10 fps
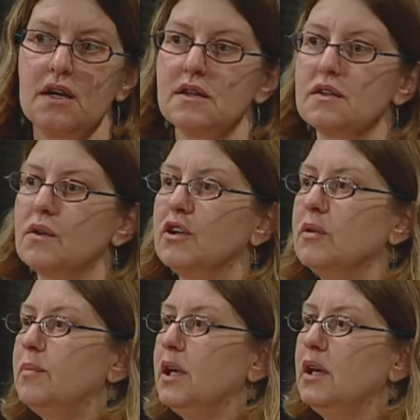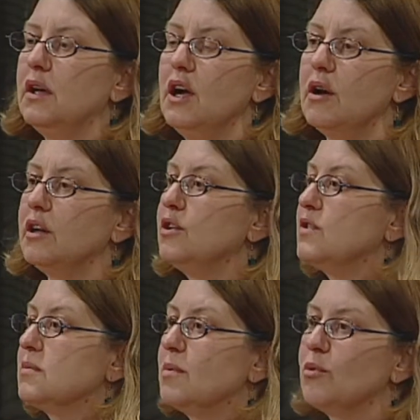So it could be, it
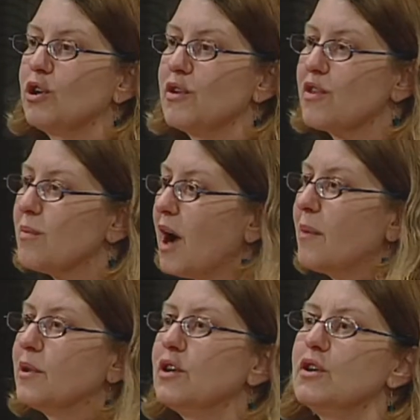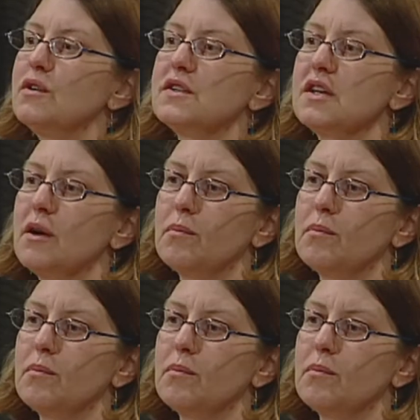used to be mercury thermometers,